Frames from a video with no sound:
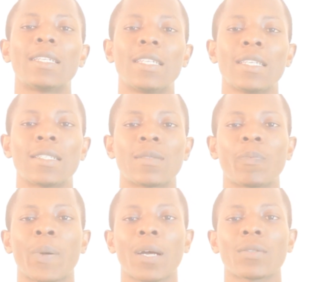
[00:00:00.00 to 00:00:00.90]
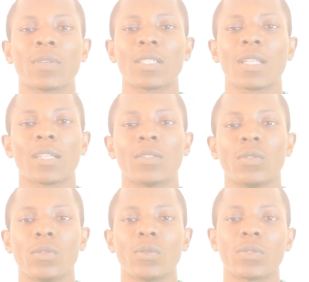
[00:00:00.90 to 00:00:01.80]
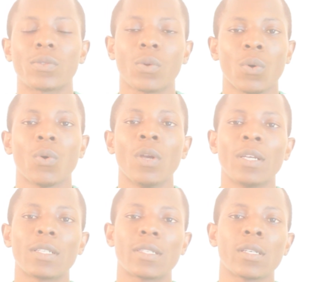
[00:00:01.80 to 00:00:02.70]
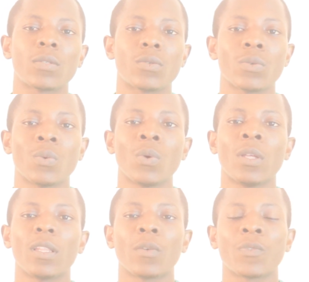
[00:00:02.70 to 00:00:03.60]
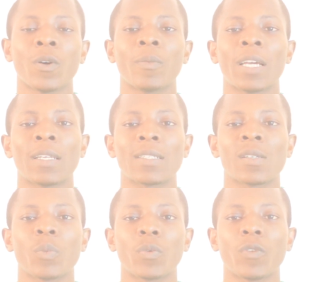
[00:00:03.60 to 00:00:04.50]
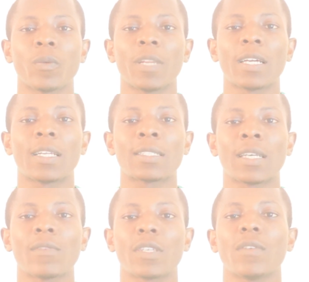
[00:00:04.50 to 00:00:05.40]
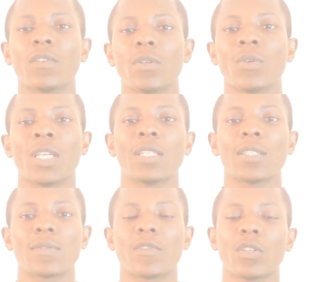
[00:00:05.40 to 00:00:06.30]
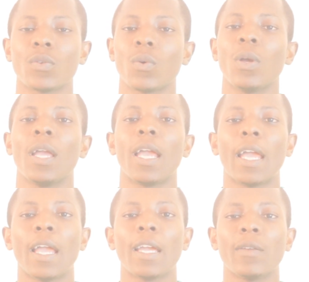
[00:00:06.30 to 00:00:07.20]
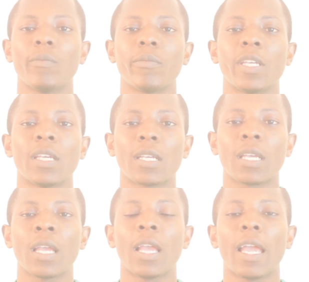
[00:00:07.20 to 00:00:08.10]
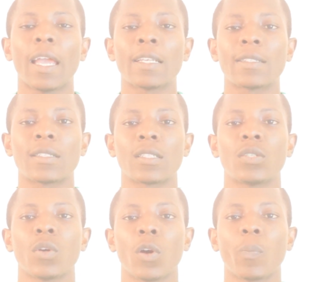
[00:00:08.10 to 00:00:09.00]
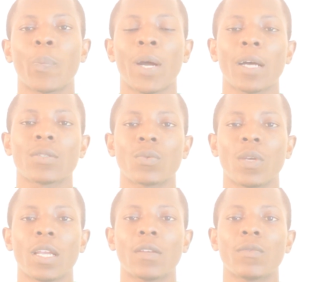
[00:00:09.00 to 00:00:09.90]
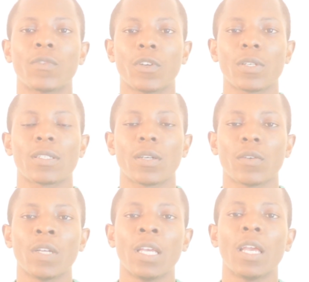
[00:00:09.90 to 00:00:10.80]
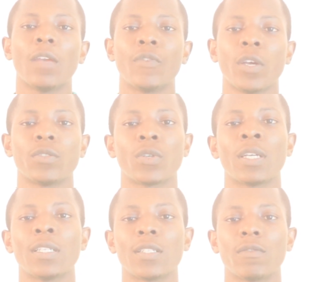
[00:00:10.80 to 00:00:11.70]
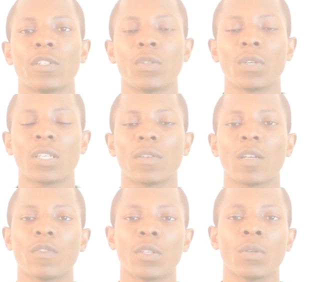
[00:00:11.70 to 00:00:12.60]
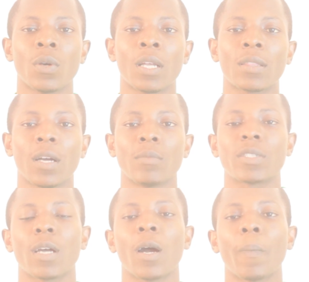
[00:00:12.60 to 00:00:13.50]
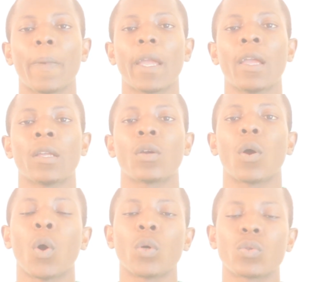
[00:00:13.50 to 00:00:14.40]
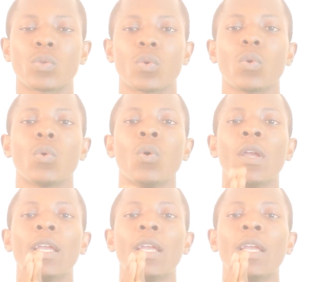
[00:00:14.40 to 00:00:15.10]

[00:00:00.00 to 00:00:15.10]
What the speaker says: these passwords that you use. So stick to the formula, the simple formula that I've given you in this video, and make a secured password for yourself. If you enjoyed this video, give the video a thumbs up, and also